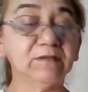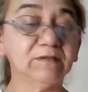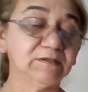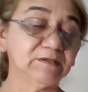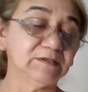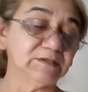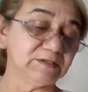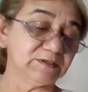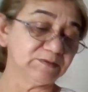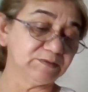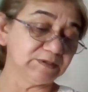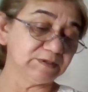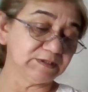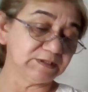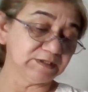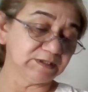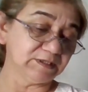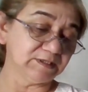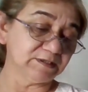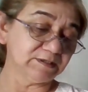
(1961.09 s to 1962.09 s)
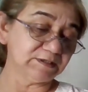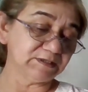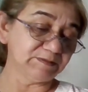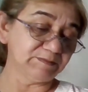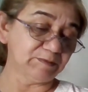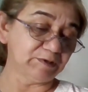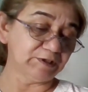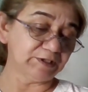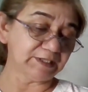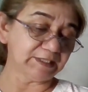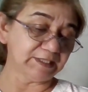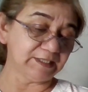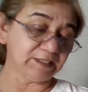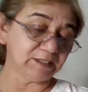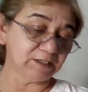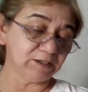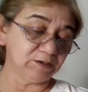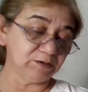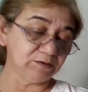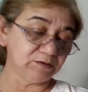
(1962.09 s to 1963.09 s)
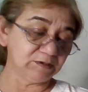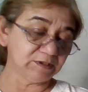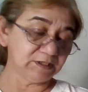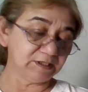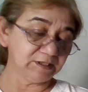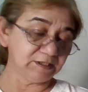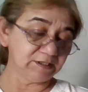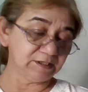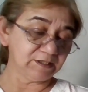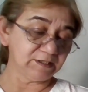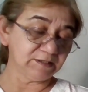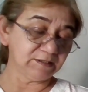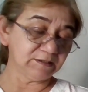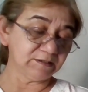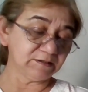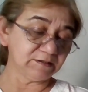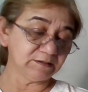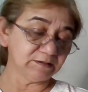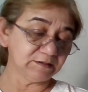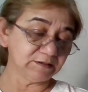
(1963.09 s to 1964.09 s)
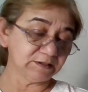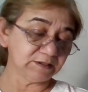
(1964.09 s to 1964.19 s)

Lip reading: This one says Mark Echo Cut and